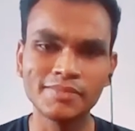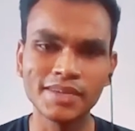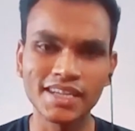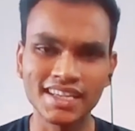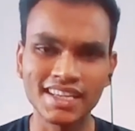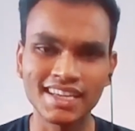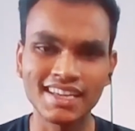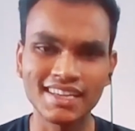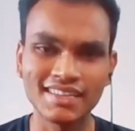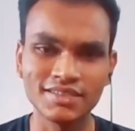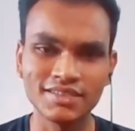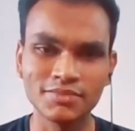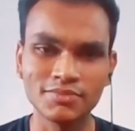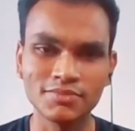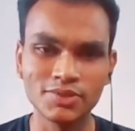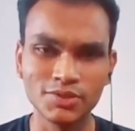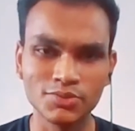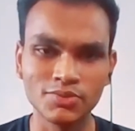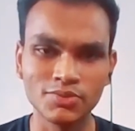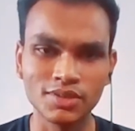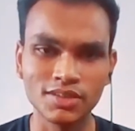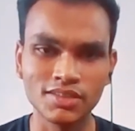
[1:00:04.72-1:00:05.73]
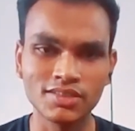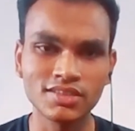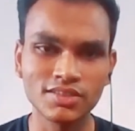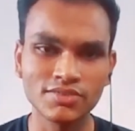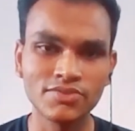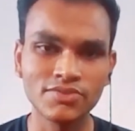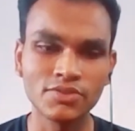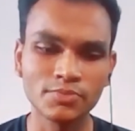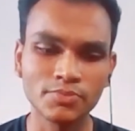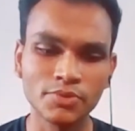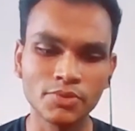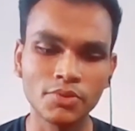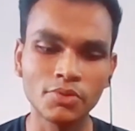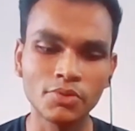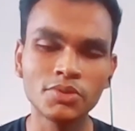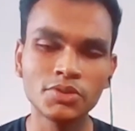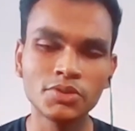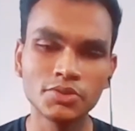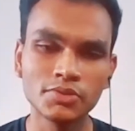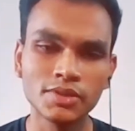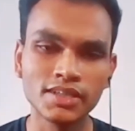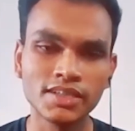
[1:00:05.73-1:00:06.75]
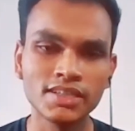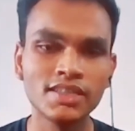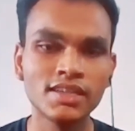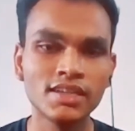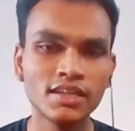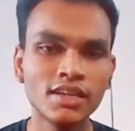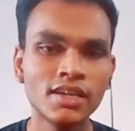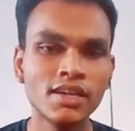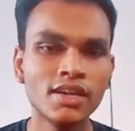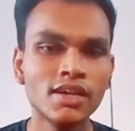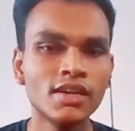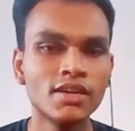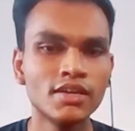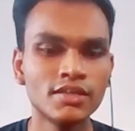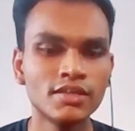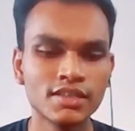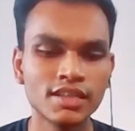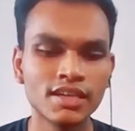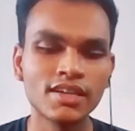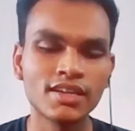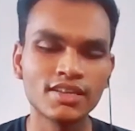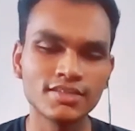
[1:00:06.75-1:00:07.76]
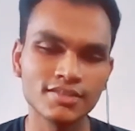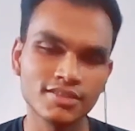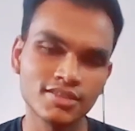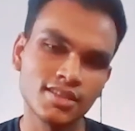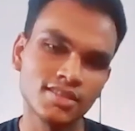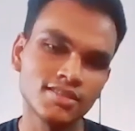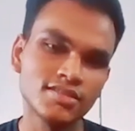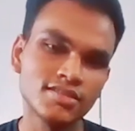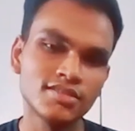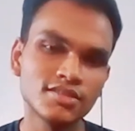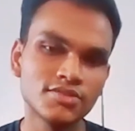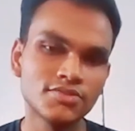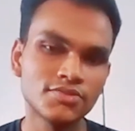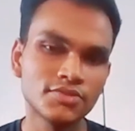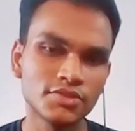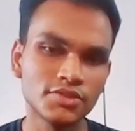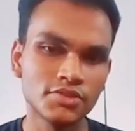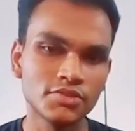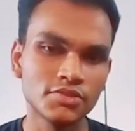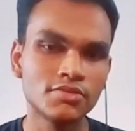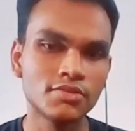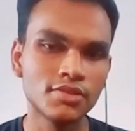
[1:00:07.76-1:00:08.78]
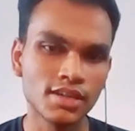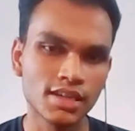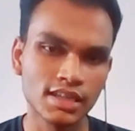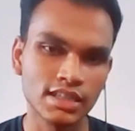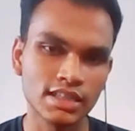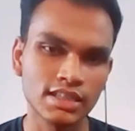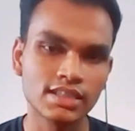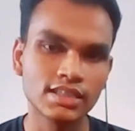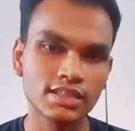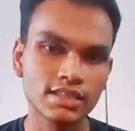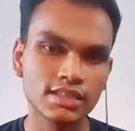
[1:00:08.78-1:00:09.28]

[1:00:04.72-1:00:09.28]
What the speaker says: mechanism which works. If you're prone to it, there are chances for you to like,